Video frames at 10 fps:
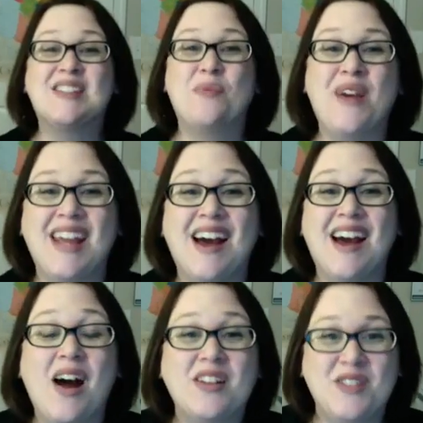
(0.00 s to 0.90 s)
we
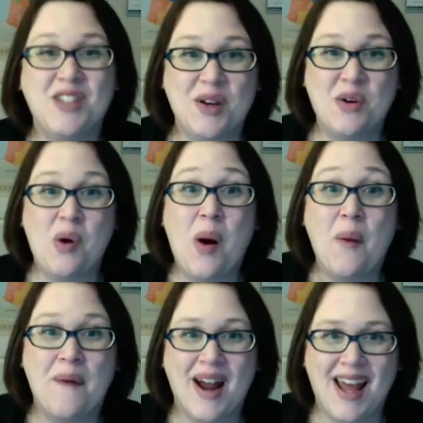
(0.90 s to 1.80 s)
do
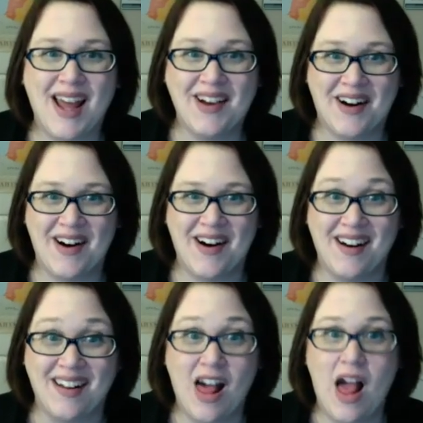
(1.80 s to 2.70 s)
what I
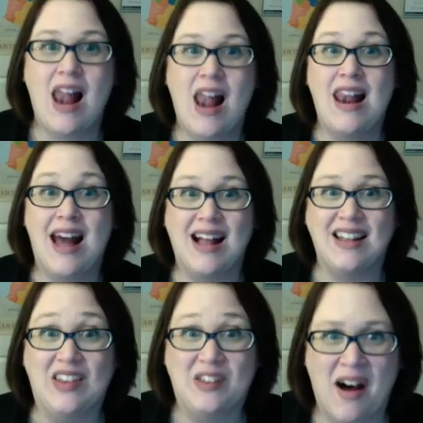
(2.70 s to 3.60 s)
call la
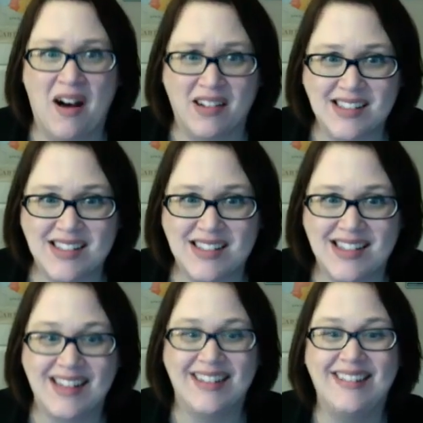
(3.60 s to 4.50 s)
danse
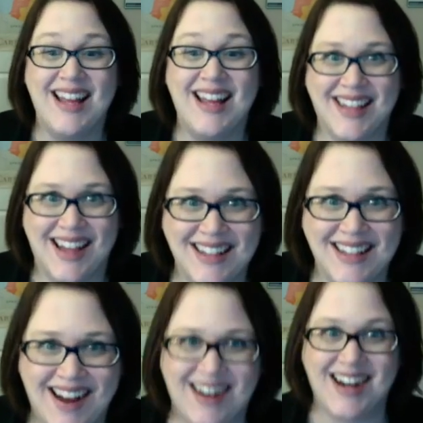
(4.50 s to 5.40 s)
des
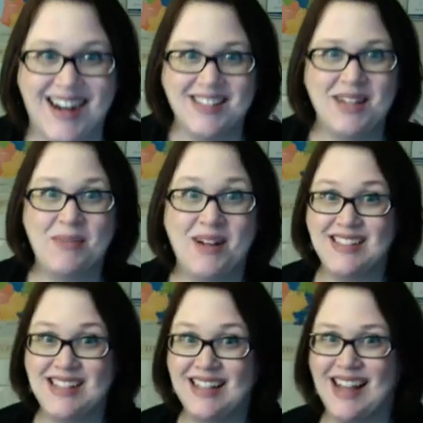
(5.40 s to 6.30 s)
canards. Has anybody
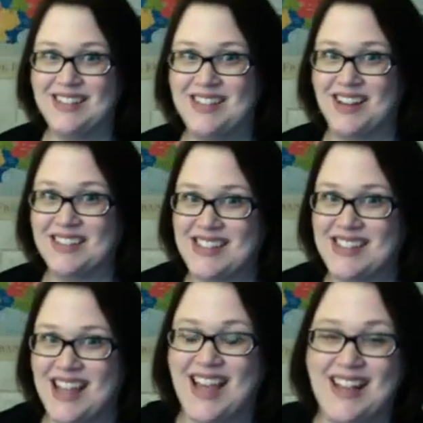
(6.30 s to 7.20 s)
seen la danse des
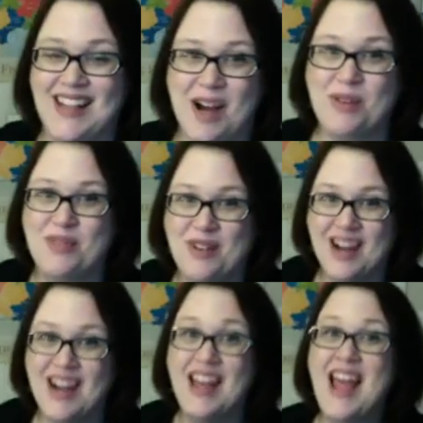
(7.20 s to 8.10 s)
canards before?
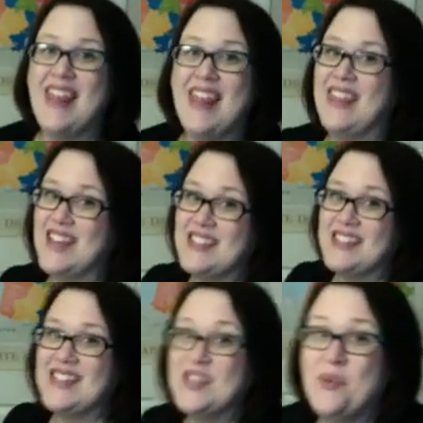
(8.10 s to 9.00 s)
This
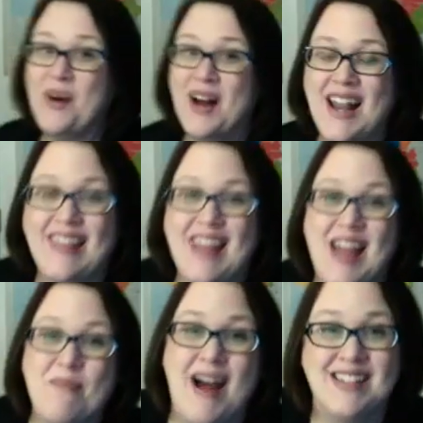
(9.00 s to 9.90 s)
is one that
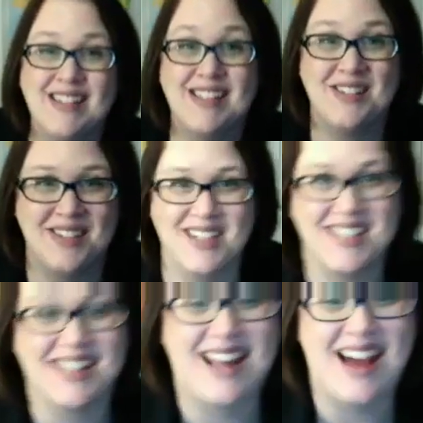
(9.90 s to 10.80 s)
my students
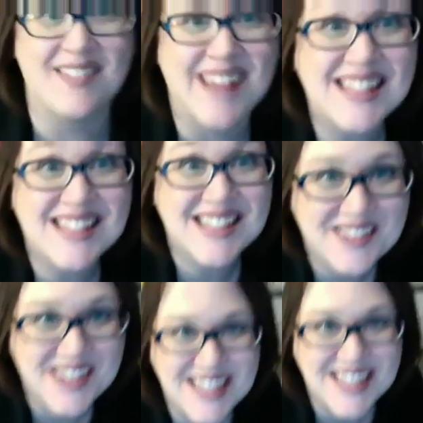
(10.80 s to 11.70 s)
love. Let's do it
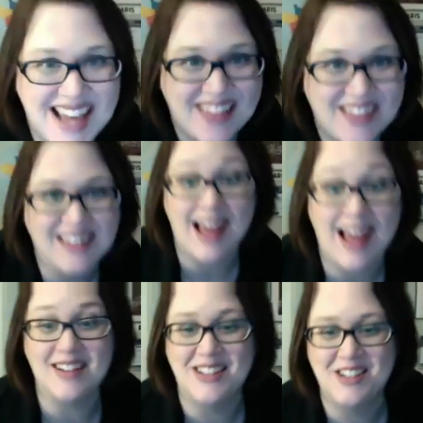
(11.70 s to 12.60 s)
together. La
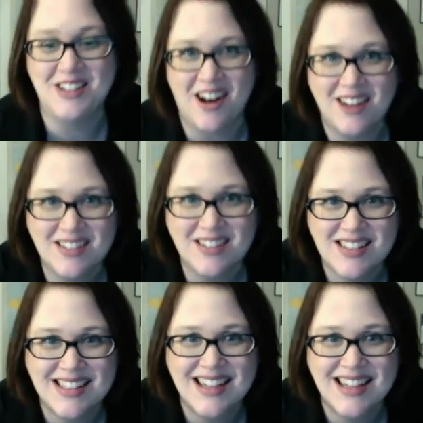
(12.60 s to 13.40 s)
danse